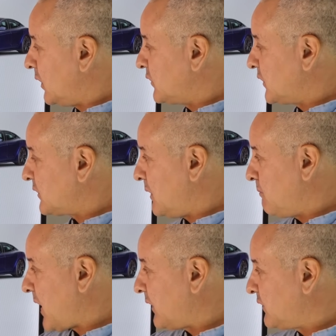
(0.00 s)
got just
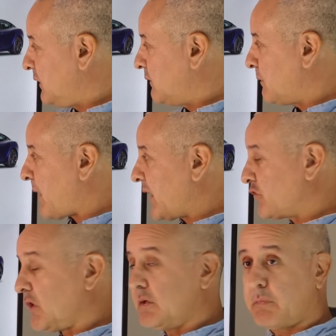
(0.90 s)
a massive
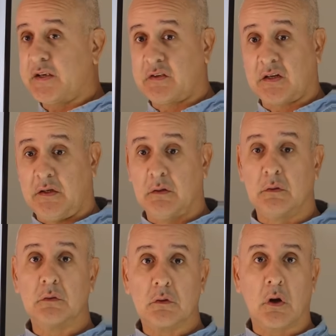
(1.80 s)
battery. Basically
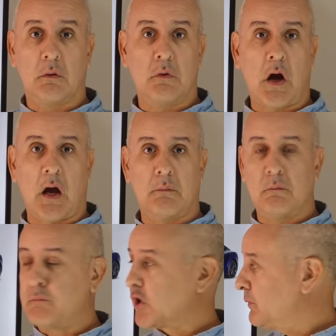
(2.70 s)
the
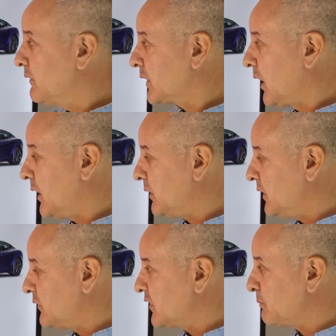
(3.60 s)
bottom of the
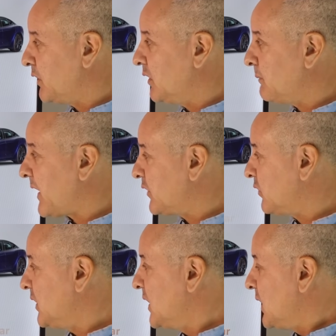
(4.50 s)
car is just purely
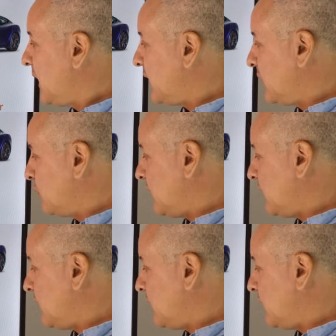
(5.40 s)
battery, and then